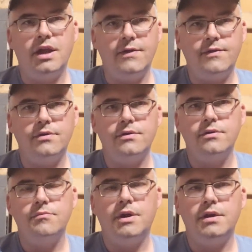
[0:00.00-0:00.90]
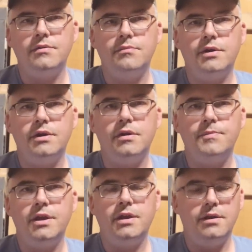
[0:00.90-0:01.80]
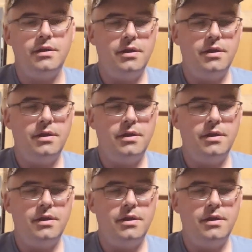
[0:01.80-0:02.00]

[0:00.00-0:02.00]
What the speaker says: after my update.